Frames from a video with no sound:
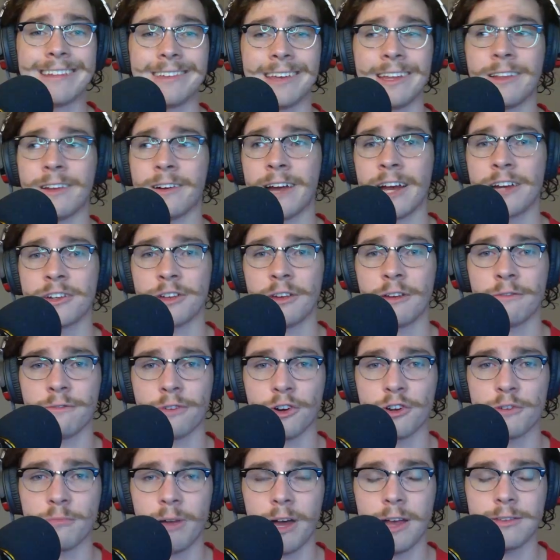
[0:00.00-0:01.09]
and they're actually in
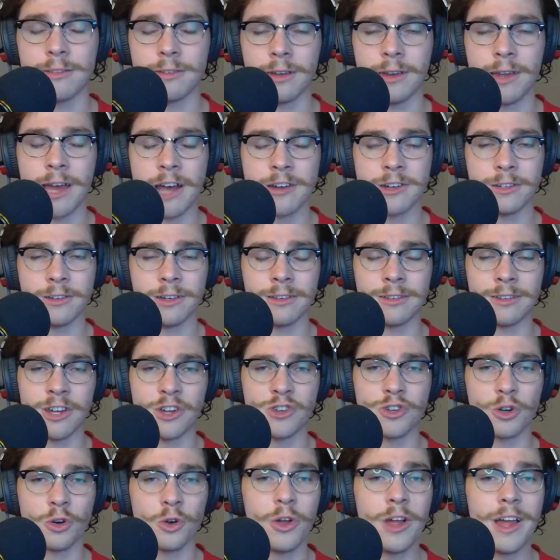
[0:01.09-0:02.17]
first place in the National League
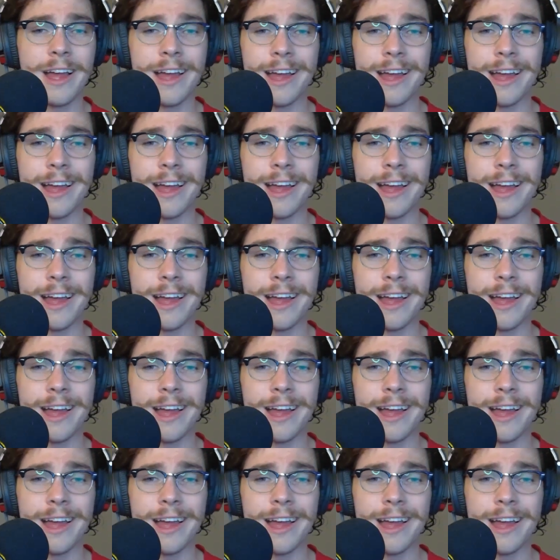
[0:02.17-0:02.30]
Central.